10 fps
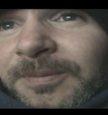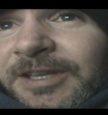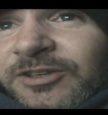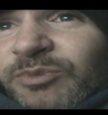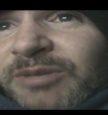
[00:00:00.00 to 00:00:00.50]

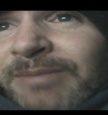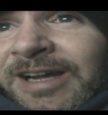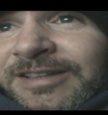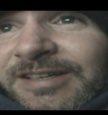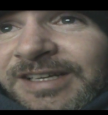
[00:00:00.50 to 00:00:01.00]
that you'll be
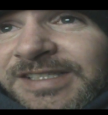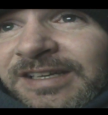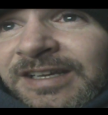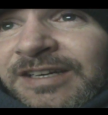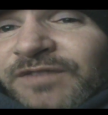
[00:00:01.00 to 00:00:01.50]
back the next
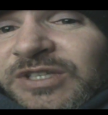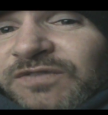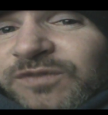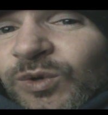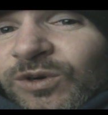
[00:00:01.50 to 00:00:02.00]
day to fix
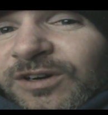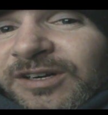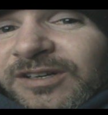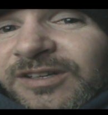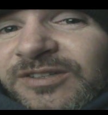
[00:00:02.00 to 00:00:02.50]
the
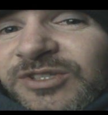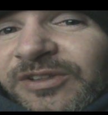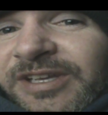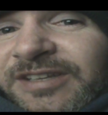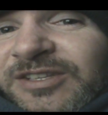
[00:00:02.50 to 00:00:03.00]
floor
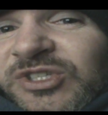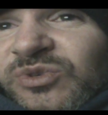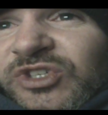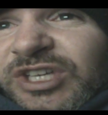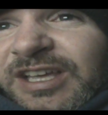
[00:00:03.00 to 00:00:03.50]
so that the
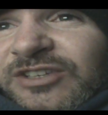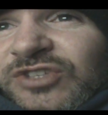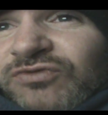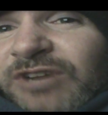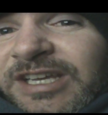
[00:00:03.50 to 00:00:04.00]
sewage can't
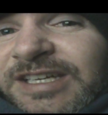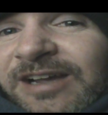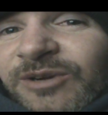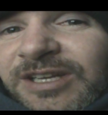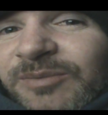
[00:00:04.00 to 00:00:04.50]
just rain
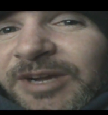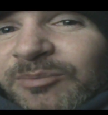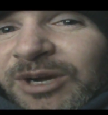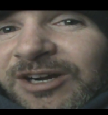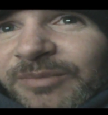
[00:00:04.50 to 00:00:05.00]
down into my
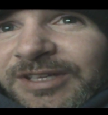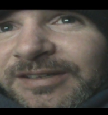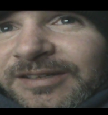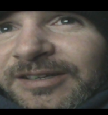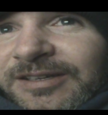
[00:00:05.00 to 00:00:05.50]
apartment.
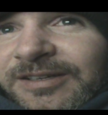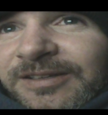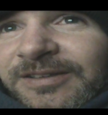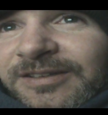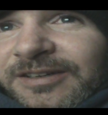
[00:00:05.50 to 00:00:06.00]

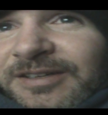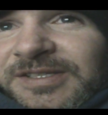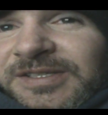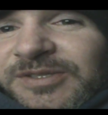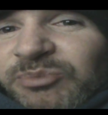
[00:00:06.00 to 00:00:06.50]

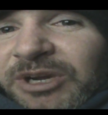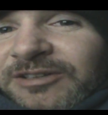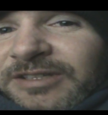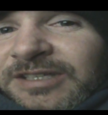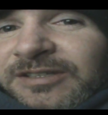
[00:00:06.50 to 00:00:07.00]
Because there's
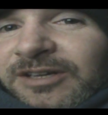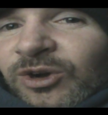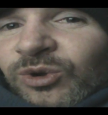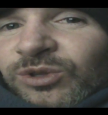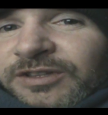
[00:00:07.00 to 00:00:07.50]
apparently a
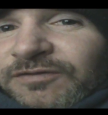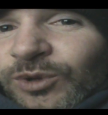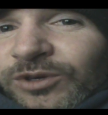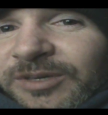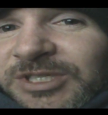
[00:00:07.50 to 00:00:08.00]
hole in the
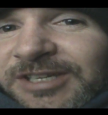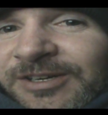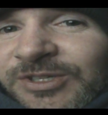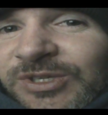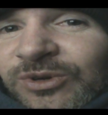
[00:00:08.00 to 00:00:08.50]
floor
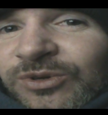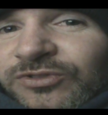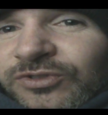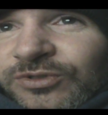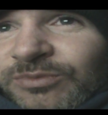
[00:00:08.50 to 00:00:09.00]
upstairs, a hole
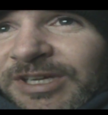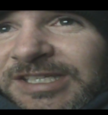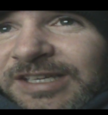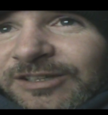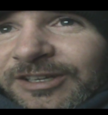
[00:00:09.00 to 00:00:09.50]
through my
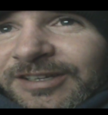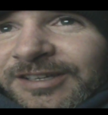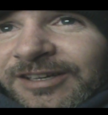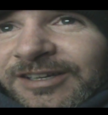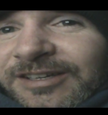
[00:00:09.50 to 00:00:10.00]

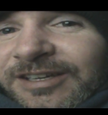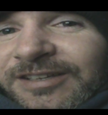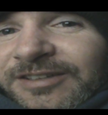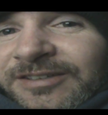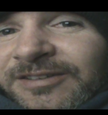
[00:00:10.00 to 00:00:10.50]
ceiling,
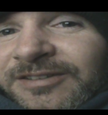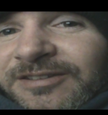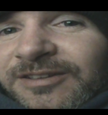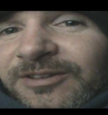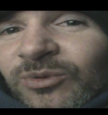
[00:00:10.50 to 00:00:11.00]
and the,
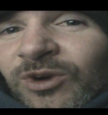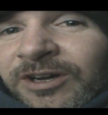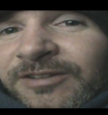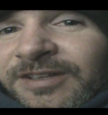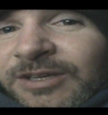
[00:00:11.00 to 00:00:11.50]
you know, the
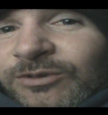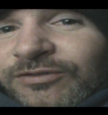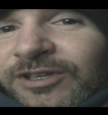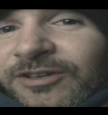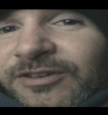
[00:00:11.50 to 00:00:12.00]
water that they would
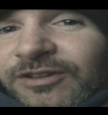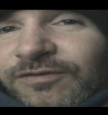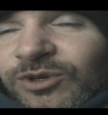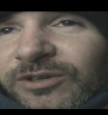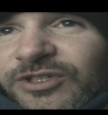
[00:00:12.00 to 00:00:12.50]
flood onto the
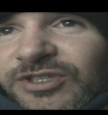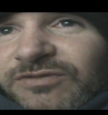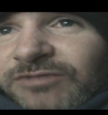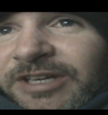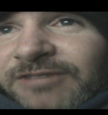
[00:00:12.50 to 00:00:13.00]
floor would
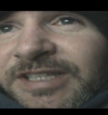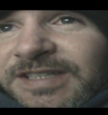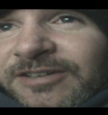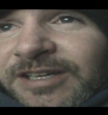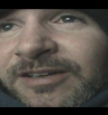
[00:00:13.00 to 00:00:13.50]
just rain right
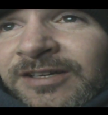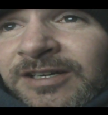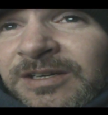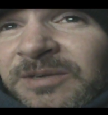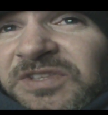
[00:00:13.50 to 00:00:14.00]
down here.
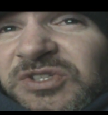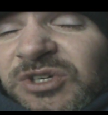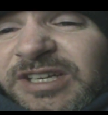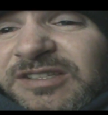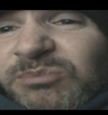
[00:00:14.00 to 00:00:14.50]

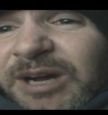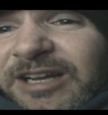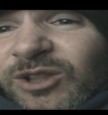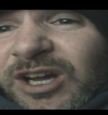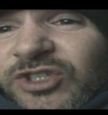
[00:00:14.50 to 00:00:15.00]
So it's
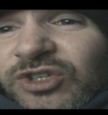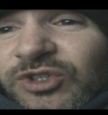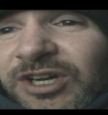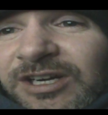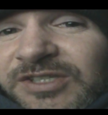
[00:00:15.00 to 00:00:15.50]
biological
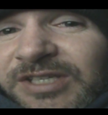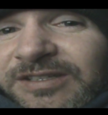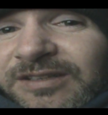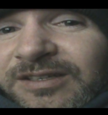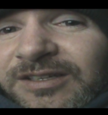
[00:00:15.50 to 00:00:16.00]

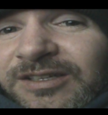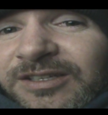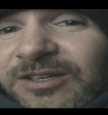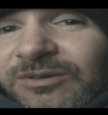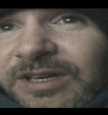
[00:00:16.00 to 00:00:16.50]
toxin.
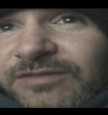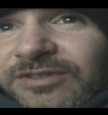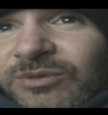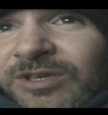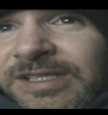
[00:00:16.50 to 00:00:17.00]
You know,
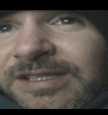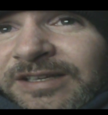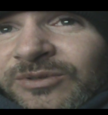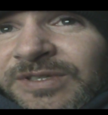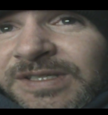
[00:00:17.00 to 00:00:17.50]
whatever it was
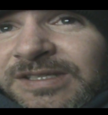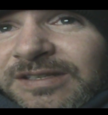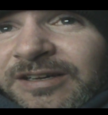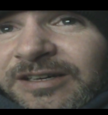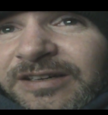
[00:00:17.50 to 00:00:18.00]
that was
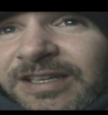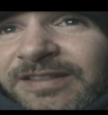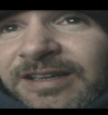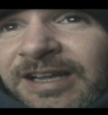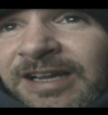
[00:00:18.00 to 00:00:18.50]
in
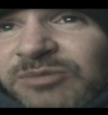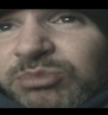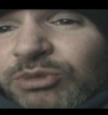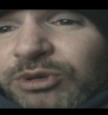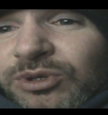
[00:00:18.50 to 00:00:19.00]
that guy's
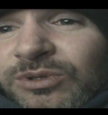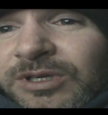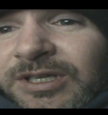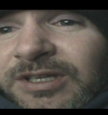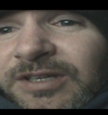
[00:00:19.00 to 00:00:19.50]
poo-poo,
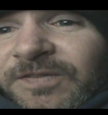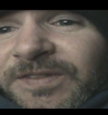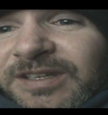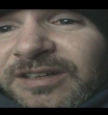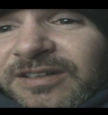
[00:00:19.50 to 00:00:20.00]

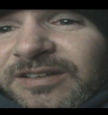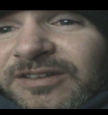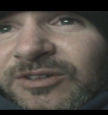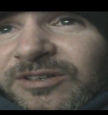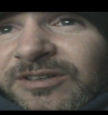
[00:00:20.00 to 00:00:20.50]
you
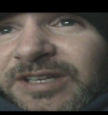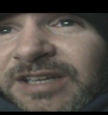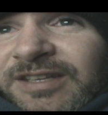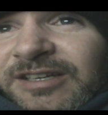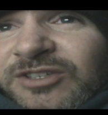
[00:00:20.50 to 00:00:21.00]
know, or
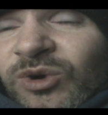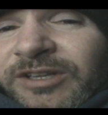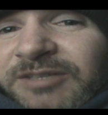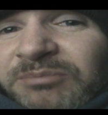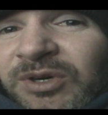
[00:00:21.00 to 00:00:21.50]
in their
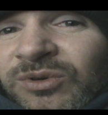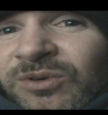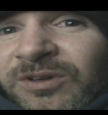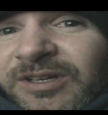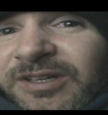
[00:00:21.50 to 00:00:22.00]
toilet
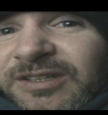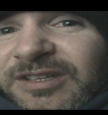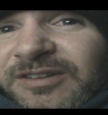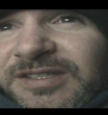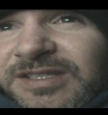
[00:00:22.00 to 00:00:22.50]
bowl,
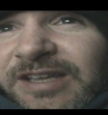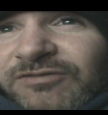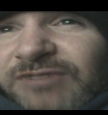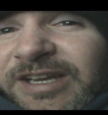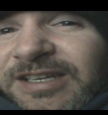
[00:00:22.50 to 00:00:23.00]
you know, it's
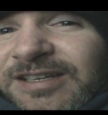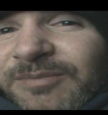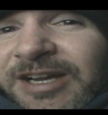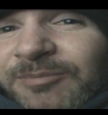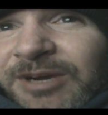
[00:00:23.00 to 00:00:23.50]
getting rained into
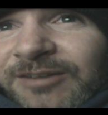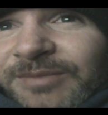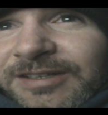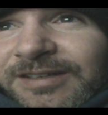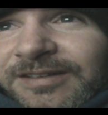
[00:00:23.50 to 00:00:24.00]
my
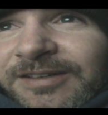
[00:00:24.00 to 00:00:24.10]
apartment.